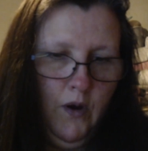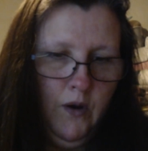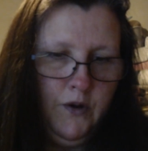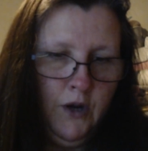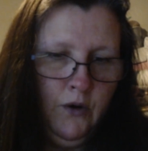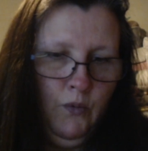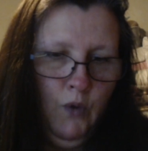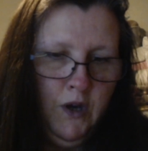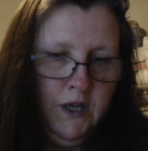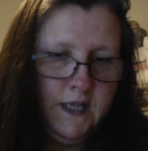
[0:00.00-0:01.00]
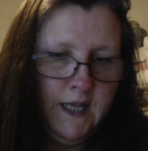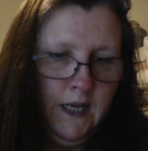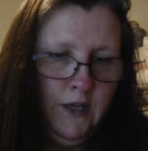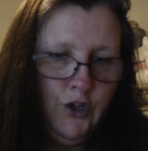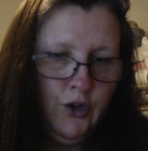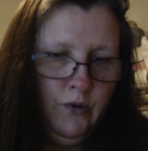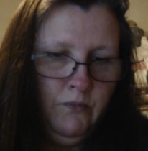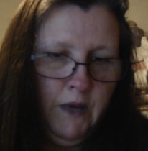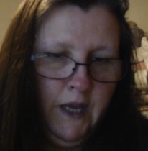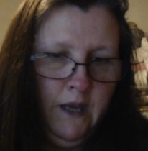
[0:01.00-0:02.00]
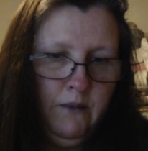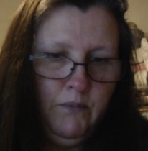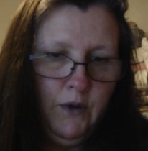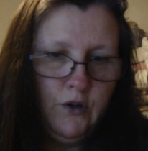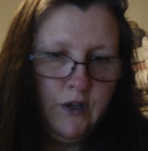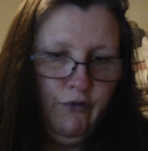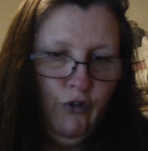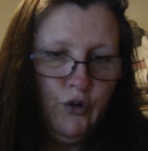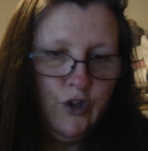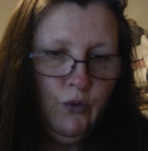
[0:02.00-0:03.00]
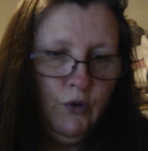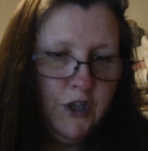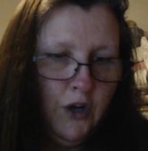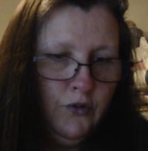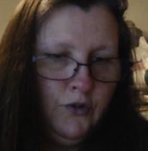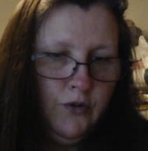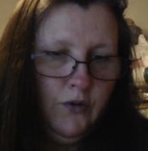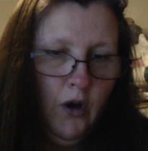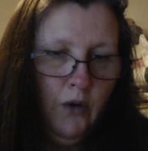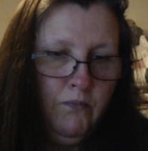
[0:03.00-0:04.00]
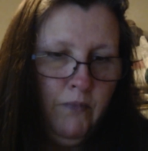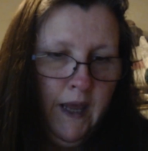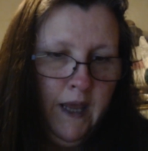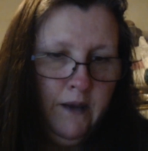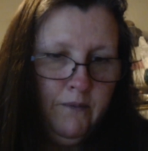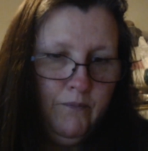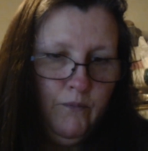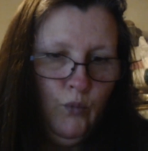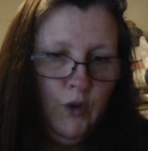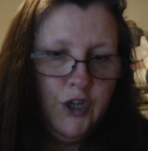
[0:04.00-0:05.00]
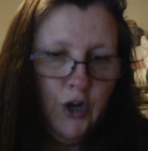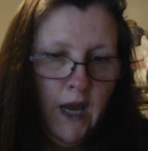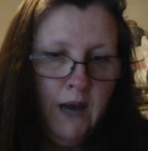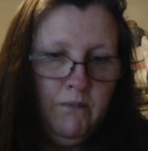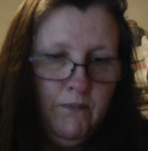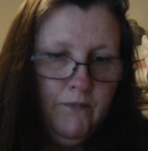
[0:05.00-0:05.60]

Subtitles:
I don't know why it's saying join B, because I thought I was on B, which I am.